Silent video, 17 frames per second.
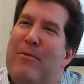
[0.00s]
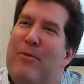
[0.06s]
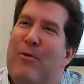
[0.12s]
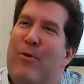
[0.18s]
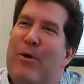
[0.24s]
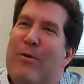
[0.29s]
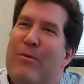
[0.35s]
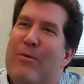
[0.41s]

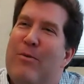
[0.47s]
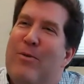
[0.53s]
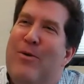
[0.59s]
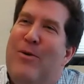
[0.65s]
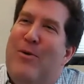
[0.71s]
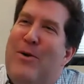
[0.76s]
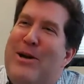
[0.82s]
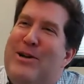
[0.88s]
We
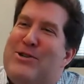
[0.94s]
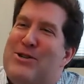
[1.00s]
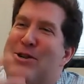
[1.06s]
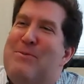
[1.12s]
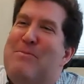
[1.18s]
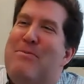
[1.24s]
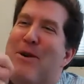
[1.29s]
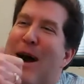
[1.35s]

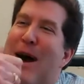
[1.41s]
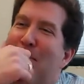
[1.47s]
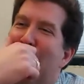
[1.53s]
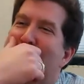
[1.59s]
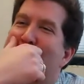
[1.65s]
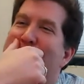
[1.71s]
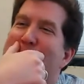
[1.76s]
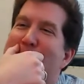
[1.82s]
should
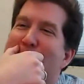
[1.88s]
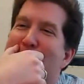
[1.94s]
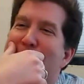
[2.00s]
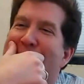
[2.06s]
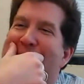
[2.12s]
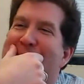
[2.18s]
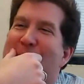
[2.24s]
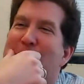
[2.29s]
probably be
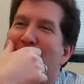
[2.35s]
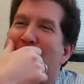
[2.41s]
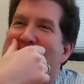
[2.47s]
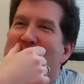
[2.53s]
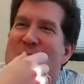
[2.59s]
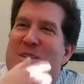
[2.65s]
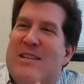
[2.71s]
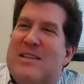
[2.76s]
better
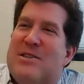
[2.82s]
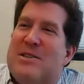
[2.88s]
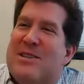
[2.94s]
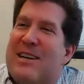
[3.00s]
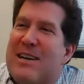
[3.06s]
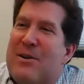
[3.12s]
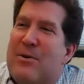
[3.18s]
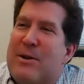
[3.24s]
about
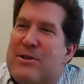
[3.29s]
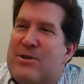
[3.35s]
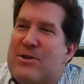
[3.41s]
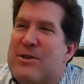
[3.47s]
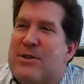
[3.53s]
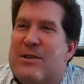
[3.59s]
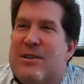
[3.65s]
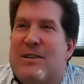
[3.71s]
soliciting
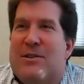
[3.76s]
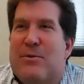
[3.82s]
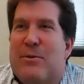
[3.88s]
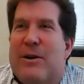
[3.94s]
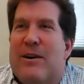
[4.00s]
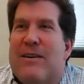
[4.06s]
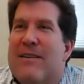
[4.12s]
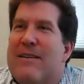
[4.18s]
questions on
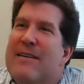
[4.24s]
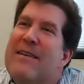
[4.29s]
Twitter,